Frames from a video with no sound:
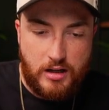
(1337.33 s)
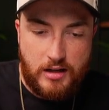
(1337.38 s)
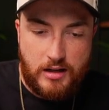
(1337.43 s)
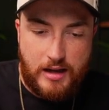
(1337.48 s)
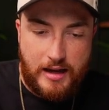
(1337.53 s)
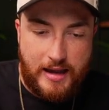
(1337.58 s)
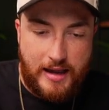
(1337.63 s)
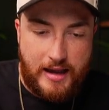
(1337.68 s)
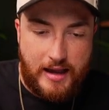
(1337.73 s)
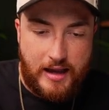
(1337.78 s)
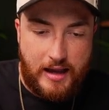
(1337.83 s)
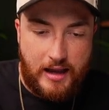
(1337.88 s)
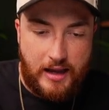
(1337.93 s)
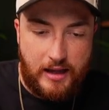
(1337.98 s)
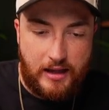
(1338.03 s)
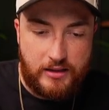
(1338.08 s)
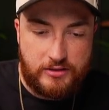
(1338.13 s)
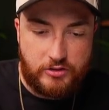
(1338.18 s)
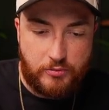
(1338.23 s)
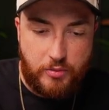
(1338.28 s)

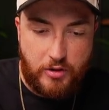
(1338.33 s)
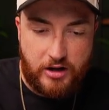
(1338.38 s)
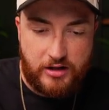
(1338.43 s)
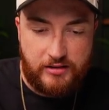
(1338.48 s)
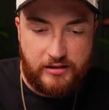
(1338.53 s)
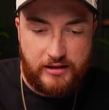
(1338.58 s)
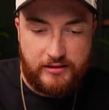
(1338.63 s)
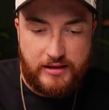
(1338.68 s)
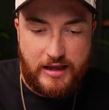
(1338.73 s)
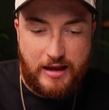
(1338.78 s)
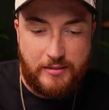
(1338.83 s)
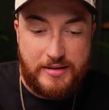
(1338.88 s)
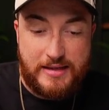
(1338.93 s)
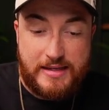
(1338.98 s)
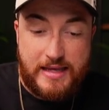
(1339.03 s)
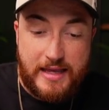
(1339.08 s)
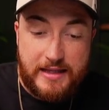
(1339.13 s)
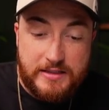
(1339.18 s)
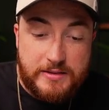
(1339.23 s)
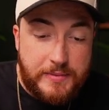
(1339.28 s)
So parking lot, lobby,
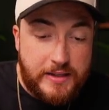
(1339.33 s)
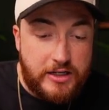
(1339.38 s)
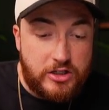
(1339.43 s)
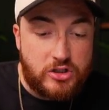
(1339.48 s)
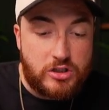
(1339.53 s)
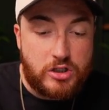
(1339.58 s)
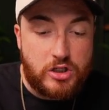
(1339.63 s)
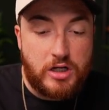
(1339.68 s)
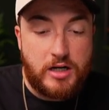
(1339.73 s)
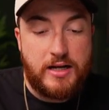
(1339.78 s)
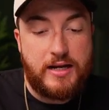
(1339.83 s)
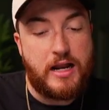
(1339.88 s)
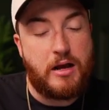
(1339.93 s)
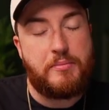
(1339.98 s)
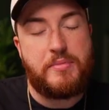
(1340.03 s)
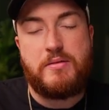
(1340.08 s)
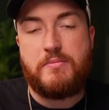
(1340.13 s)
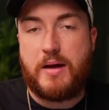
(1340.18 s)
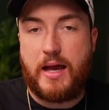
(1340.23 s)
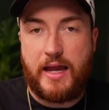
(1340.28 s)
kids ministry. Now
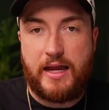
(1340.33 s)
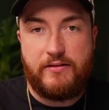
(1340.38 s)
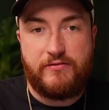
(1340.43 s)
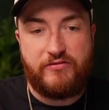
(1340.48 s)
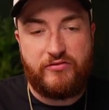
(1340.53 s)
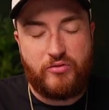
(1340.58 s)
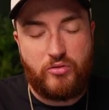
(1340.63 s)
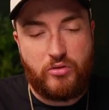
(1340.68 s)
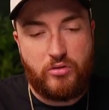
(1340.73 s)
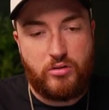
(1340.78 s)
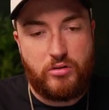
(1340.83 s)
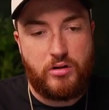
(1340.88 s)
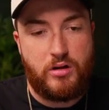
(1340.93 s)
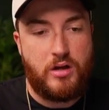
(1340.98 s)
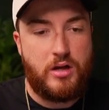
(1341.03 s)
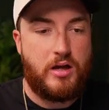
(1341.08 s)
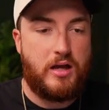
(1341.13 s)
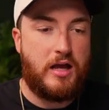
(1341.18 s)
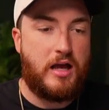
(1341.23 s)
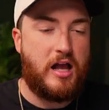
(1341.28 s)
be mindful.
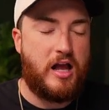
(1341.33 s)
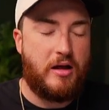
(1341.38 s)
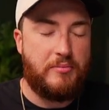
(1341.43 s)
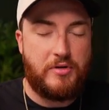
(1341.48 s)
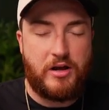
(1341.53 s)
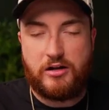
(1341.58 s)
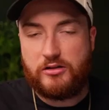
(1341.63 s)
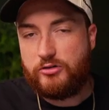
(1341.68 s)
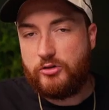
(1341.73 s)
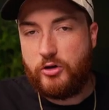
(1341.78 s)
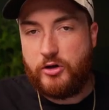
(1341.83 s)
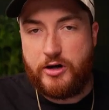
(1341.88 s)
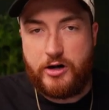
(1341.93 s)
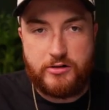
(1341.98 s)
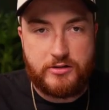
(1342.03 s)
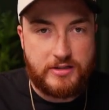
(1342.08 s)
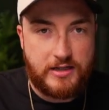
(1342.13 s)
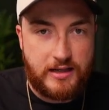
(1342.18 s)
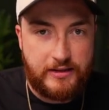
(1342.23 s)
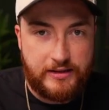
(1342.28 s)
I'm not a
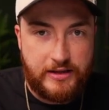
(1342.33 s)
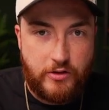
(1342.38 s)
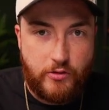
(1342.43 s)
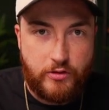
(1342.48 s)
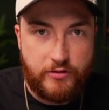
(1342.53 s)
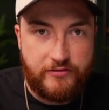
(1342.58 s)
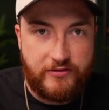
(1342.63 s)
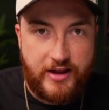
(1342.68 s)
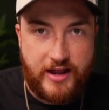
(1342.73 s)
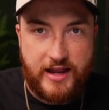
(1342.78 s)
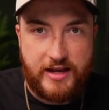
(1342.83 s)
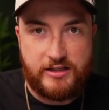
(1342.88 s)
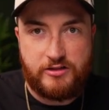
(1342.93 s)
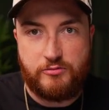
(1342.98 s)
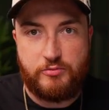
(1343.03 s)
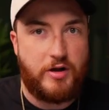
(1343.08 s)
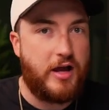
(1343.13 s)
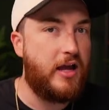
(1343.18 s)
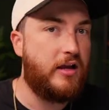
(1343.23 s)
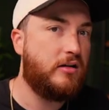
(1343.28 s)
lawyer, it's not legal
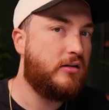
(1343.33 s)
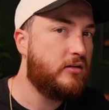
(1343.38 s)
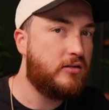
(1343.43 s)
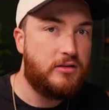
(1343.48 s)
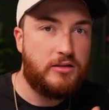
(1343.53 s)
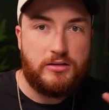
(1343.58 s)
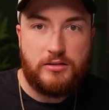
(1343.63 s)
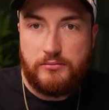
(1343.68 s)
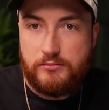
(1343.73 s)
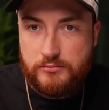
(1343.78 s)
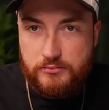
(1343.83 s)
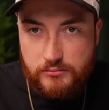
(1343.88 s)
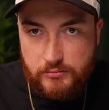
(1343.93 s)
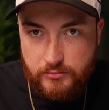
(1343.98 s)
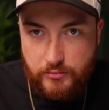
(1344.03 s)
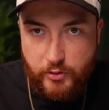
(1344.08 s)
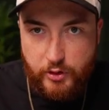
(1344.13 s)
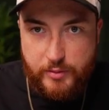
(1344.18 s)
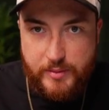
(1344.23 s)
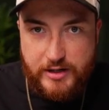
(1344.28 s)
advice, but
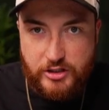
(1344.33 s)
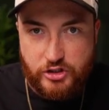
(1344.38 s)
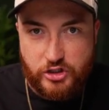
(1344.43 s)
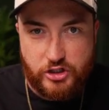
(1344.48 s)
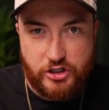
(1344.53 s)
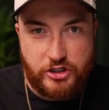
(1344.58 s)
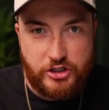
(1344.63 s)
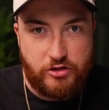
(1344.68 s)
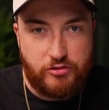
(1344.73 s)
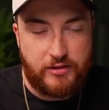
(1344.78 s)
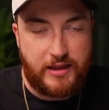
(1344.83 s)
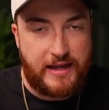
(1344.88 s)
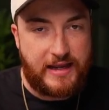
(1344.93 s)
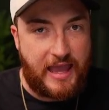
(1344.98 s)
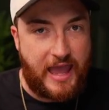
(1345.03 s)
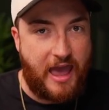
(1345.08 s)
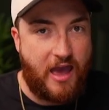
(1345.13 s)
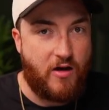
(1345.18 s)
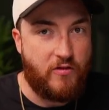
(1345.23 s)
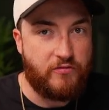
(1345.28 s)
want to make sure you
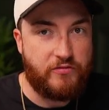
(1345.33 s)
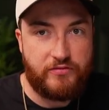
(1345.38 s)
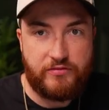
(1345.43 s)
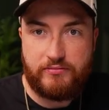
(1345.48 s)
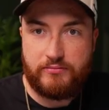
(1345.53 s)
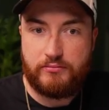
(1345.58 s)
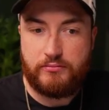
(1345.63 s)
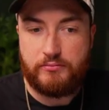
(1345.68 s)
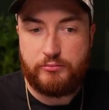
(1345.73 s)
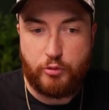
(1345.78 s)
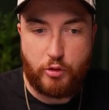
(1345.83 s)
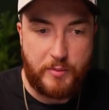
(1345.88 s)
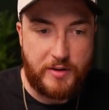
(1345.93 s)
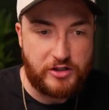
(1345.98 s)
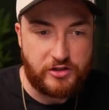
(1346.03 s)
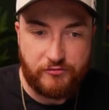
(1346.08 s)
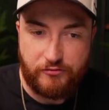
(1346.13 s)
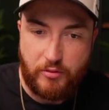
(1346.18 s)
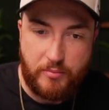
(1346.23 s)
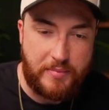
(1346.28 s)
have
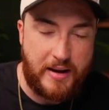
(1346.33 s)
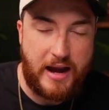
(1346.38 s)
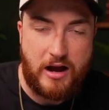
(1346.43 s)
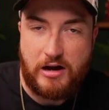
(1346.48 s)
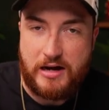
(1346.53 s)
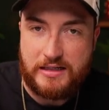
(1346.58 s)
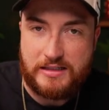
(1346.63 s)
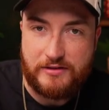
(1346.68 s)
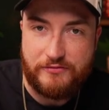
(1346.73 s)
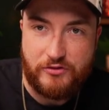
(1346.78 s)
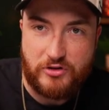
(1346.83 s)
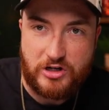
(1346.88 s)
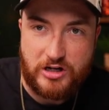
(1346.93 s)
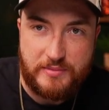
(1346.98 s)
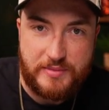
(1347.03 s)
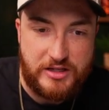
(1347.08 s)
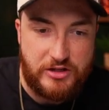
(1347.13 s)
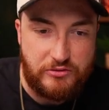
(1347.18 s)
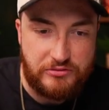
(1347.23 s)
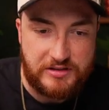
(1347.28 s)
permission from parents if you're
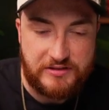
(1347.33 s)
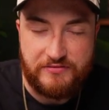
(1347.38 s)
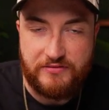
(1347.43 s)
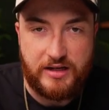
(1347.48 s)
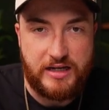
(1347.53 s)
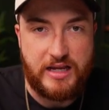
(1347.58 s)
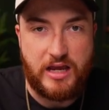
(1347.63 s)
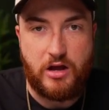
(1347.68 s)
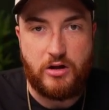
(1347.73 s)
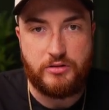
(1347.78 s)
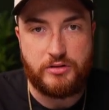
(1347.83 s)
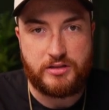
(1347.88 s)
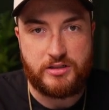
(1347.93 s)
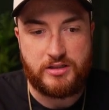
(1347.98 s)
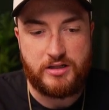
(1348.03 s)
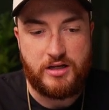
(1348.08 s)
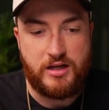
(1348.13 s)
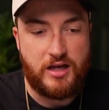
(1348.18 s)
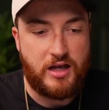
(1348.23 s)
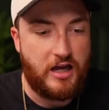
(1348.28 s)
going to be using
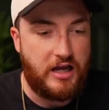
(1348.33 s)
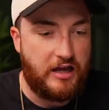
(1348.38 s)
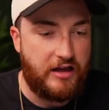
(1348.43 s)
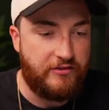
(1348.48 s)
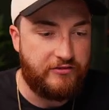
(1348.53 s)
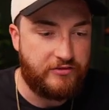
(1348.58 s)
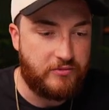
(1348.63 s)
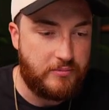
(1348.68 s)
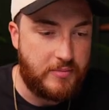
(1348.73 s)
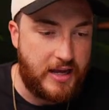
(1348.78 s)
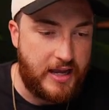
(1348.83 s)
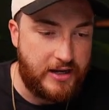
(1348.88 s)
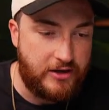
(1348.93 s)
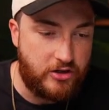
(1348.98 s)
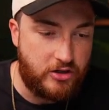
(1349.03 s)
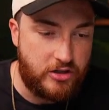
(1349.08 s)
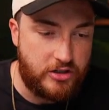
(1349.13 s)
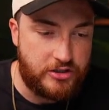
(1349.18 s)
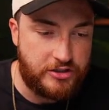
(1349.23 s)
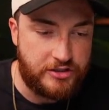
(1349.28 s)
videos of
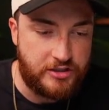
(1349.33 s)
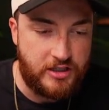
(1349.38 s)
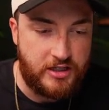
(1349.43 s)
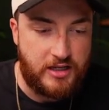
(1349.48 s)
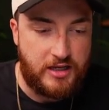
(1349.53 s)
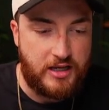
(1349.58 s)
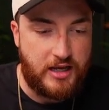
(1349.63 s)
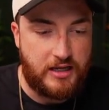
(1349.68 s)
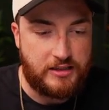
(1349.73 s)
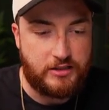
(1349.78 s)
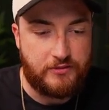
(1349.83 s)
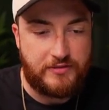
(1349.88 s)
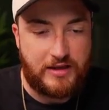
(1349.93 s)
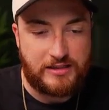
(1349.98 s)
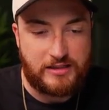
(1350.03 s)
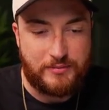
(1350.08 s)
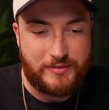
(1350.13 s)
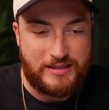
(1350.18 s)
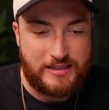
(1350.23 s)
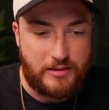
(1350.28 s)
minors. So I've
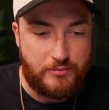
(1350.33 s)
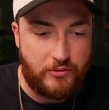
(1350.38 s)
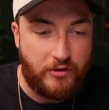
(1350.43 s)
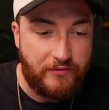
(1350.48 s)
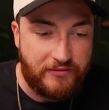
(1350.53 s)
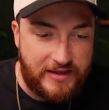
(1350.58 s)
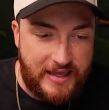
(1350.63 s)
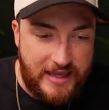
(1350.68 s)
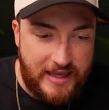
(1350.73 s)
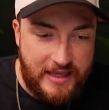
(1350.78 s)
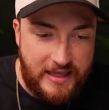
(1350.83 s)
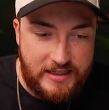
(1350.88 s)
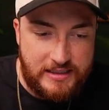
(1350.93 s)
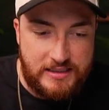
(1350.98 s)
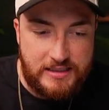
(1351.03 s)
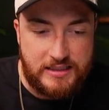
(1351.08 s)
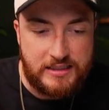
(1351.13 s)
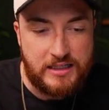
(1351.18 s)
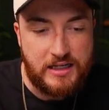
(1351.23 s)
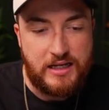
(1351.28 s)
got some example of
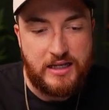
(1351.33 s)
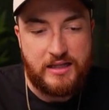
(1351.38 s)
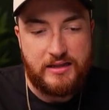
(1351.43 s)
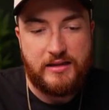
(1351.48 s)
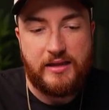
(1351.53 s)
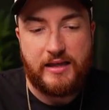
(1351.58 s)
kids. The